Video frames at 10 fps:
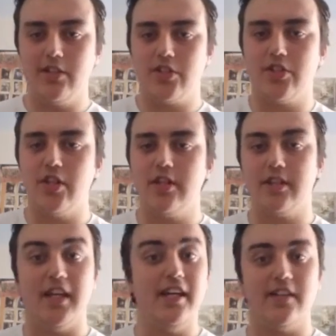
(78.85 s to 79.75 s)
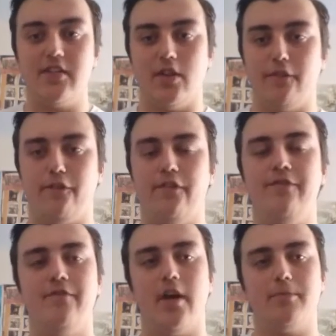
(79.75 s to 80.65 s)
let's kick this off.
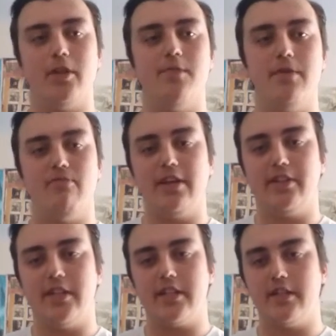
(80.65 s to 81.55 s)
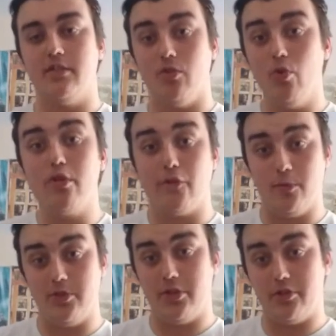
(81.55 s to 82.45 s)
I'm going to be ranking all the
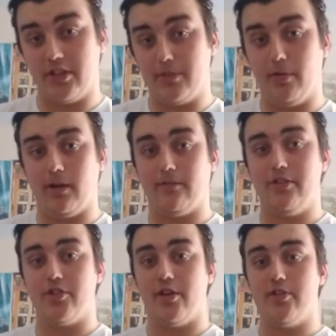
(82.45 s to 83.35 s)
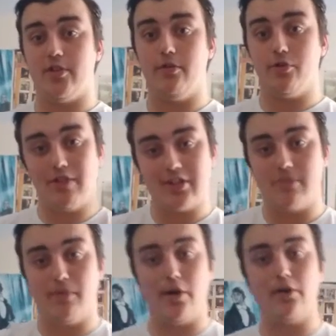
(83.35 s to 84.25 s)
films in the Jurassic Park franchise, so Jurassic
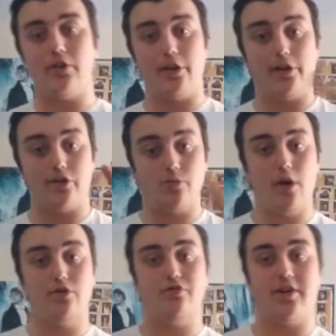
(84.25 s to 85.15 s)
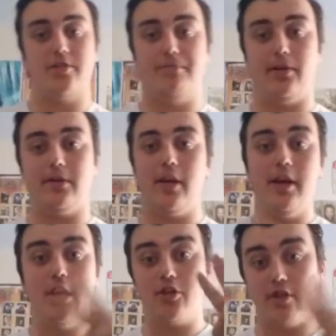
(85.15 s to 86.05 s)
Park, The Lost World Jurassic Park,
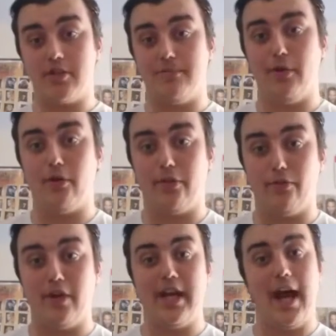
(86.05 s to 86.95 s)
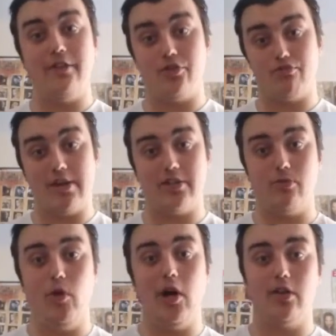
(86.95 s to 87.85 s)
Jurassic Park 3, and Jurassic
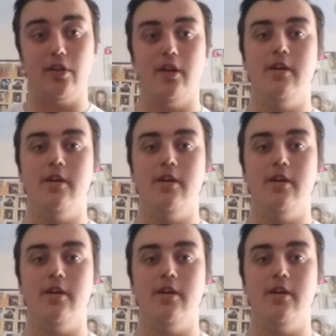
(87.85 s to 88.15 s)
World.